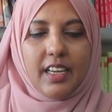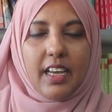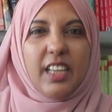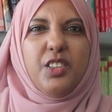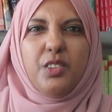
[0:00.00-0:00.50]

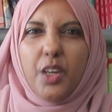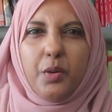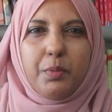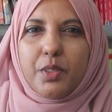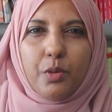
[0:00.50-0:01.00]
and you know
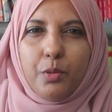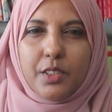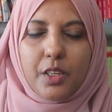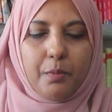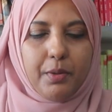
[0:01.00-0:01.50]
he was always
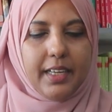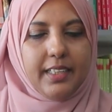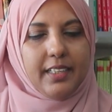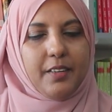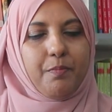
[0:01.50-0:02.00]
complaining.